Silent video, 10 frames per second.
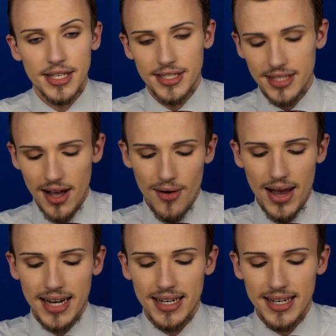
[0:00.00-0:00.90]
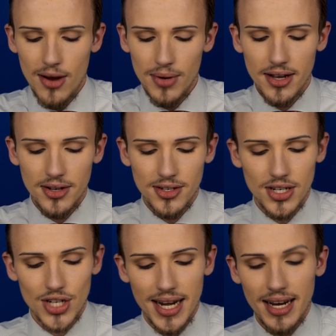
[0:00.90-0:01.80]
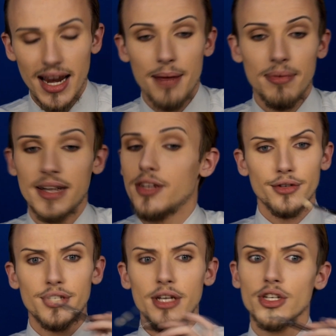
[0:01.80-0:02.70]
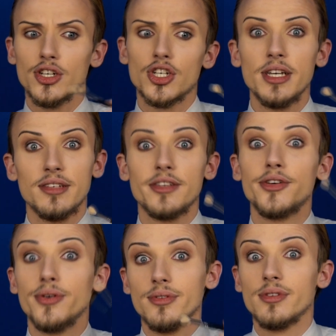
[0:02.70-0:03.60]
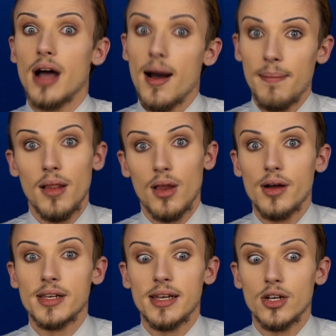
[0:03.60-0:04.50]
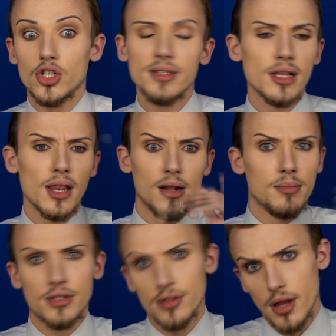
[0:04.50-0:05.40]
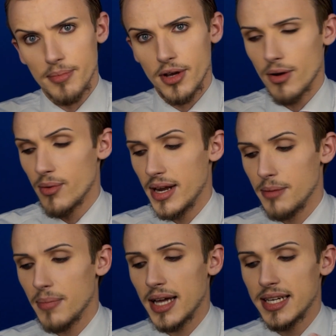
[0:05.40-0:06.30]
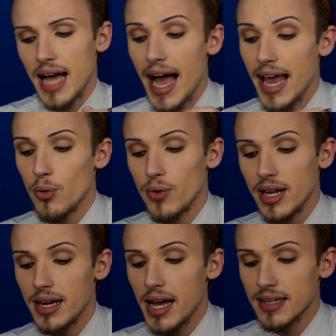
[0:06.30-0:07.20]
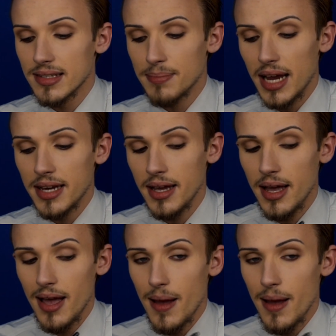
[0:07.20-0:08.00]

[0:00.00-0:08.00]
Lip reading: So, and now we go to the Shade and Light palette. You see, she's used up a lot. Yeah, she's a little bit sloppy already, but I really like this palette.